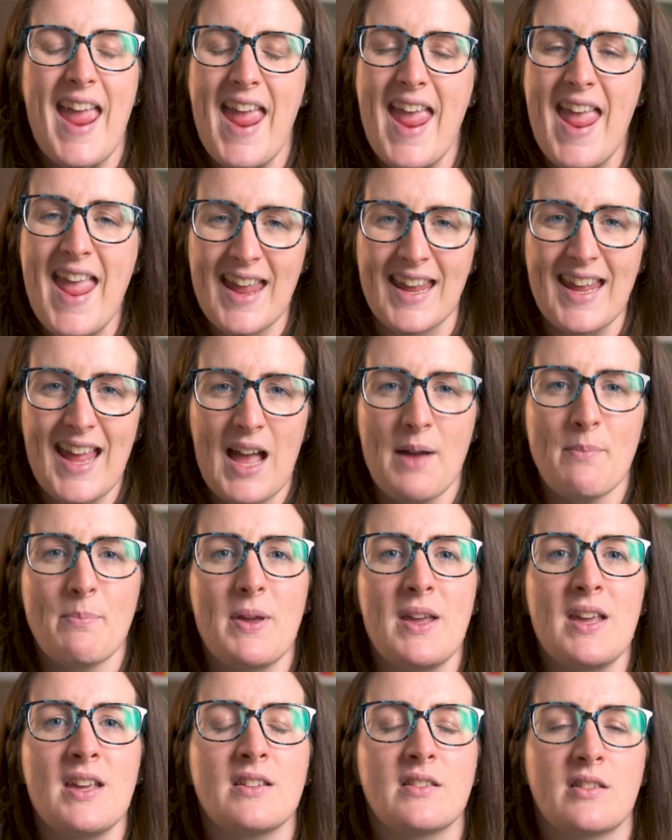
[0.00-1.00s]
It can
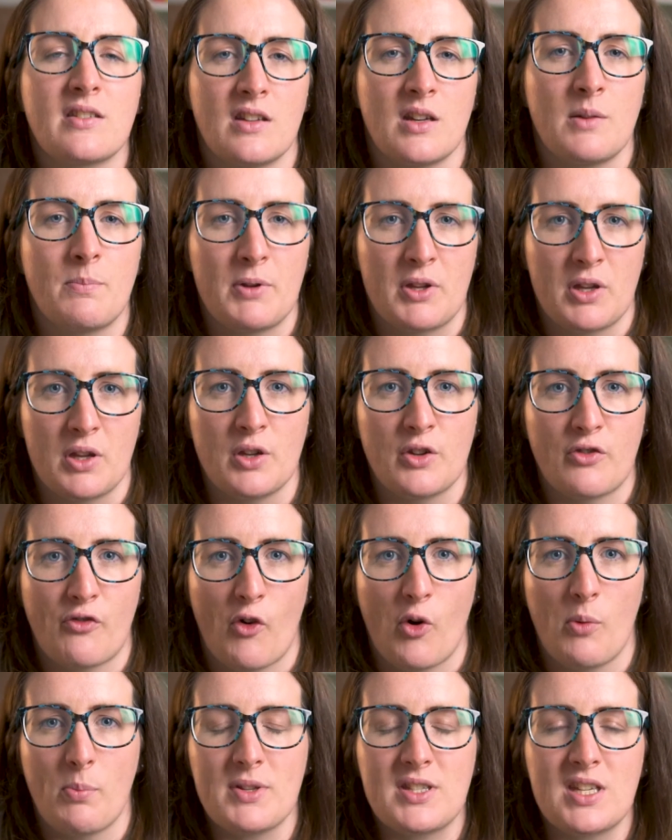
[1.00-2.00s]
be super
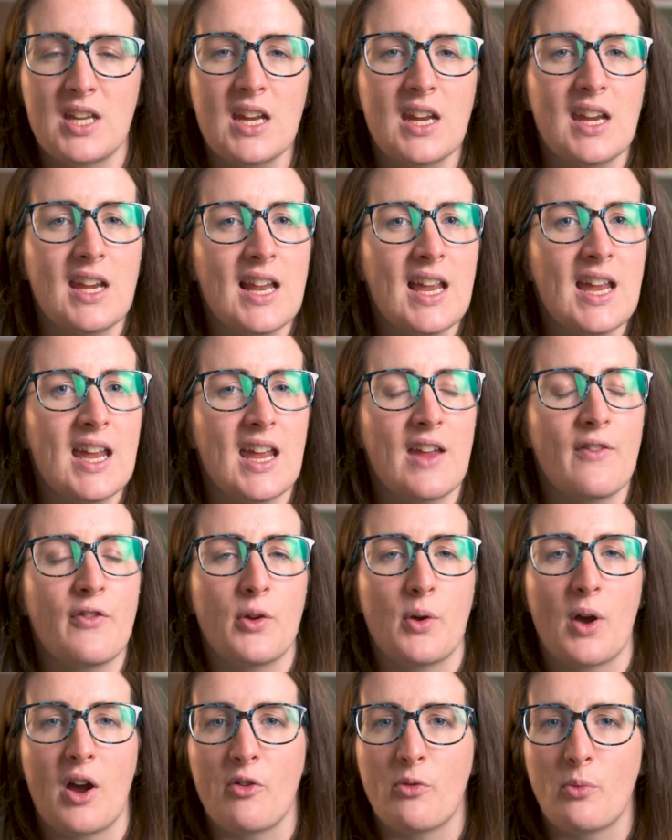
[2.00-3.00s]
useful, particularly if
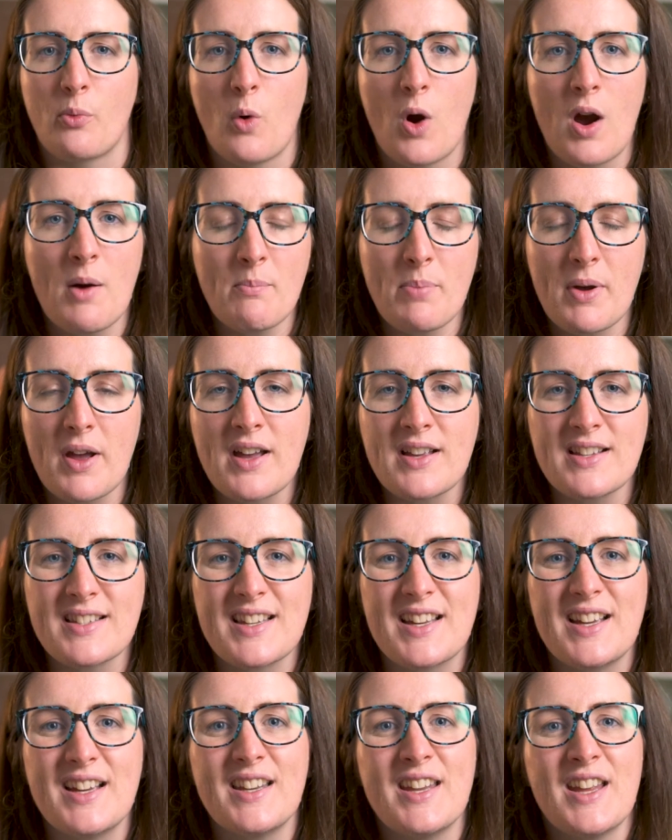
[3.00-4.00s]
you have one
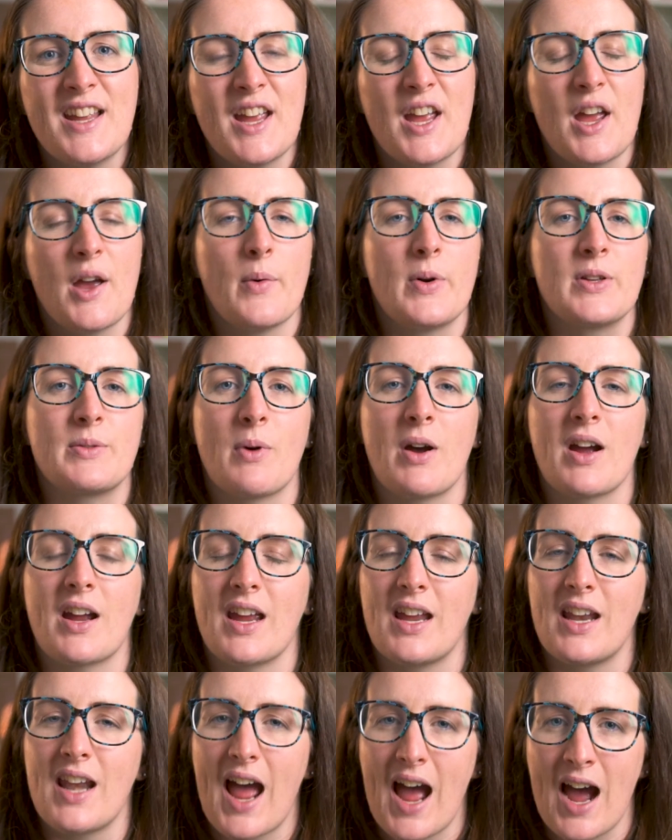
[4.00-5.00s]
person who is
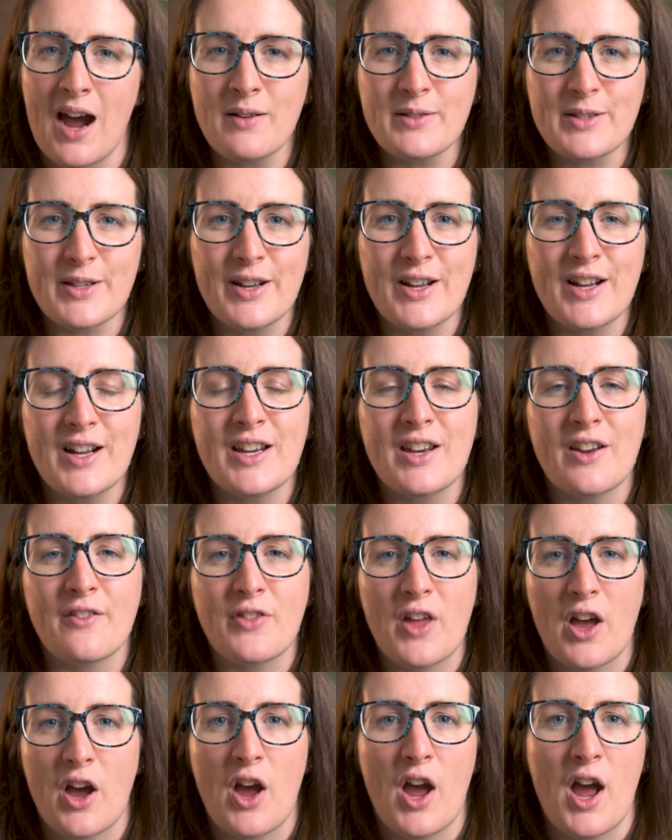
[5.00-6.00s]
working outside of
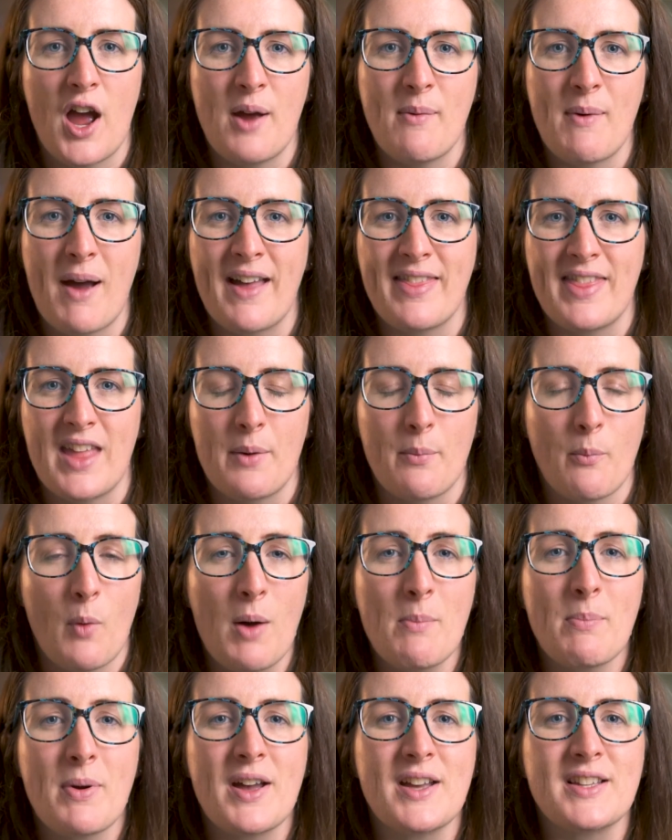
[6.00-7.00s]
the home and then
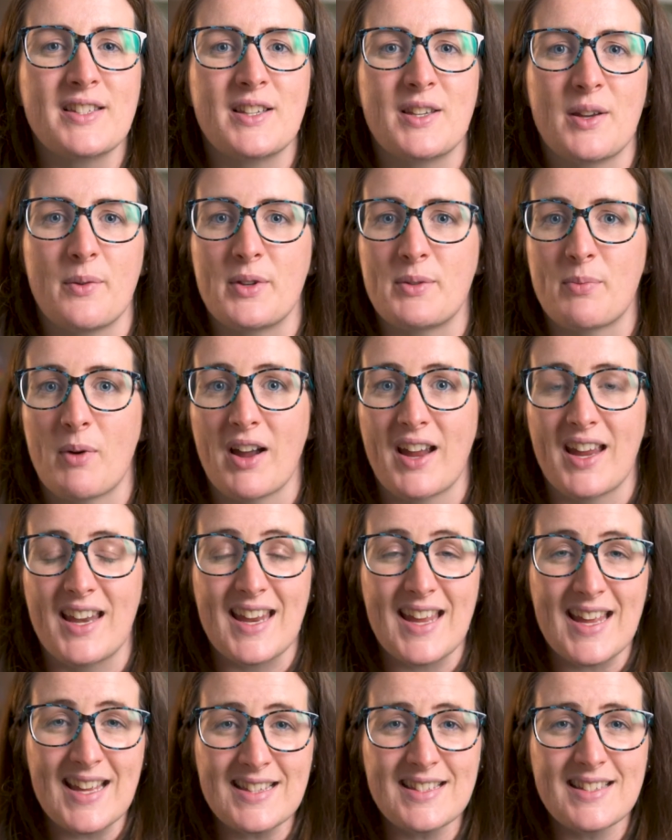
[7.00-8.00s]
one person who is working
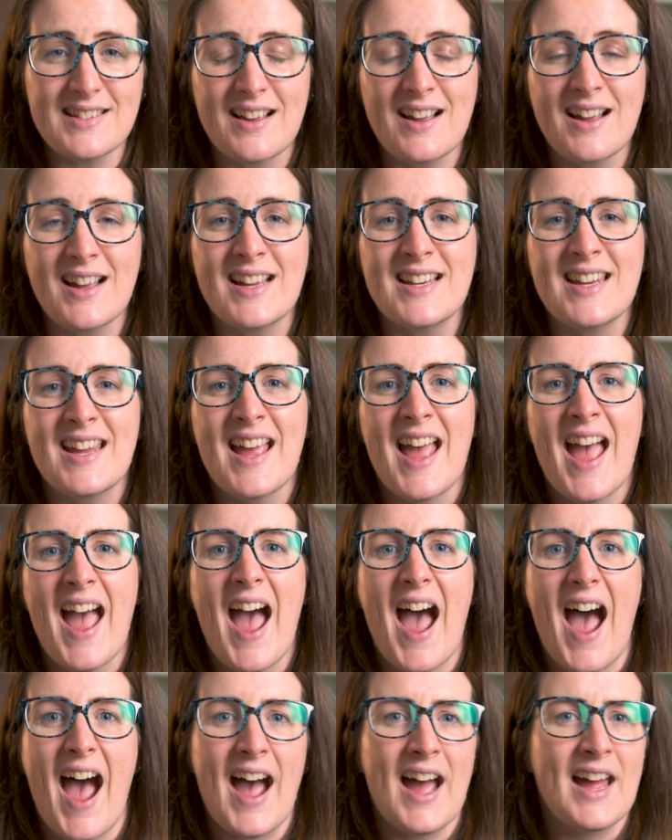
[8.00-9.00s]
inside,
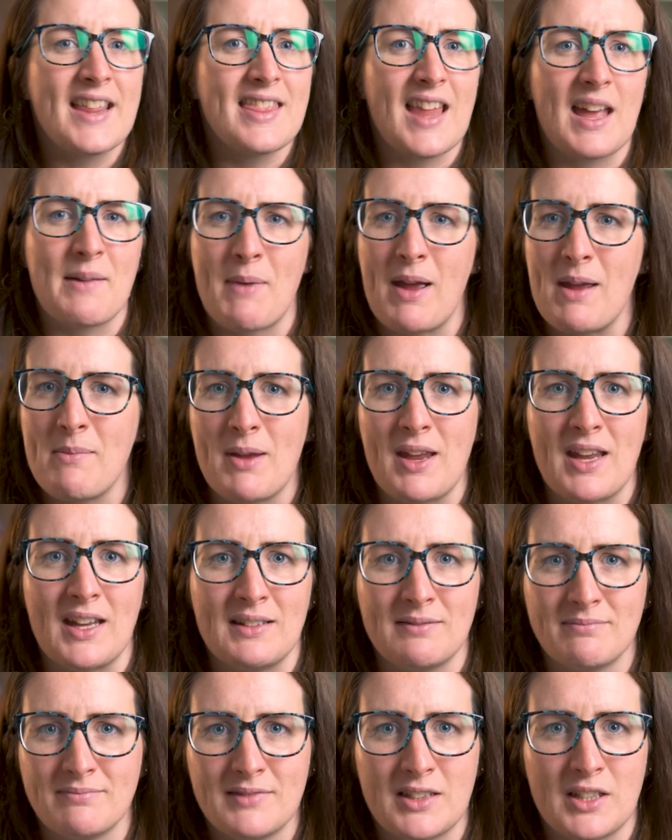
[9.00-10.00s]
and there may
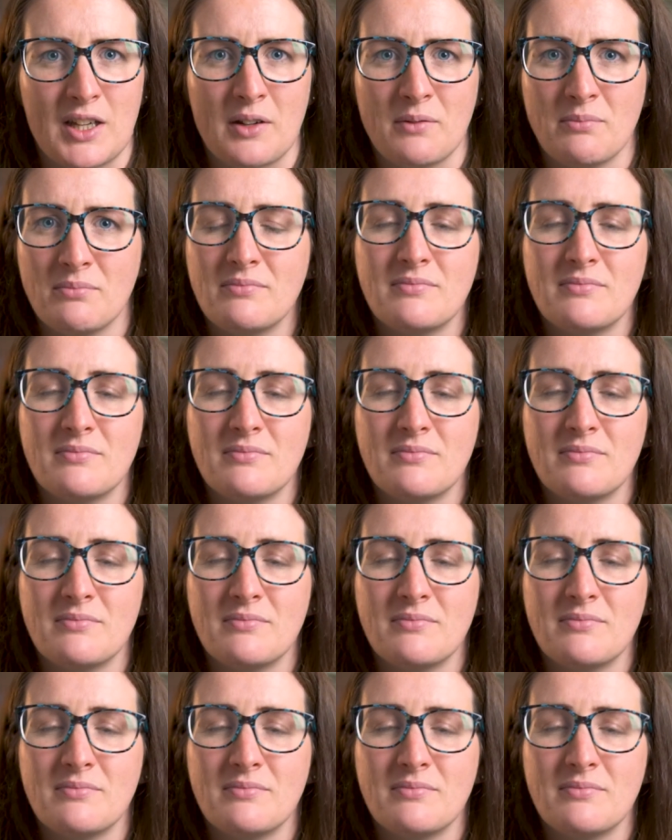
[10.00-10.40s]
be, you know,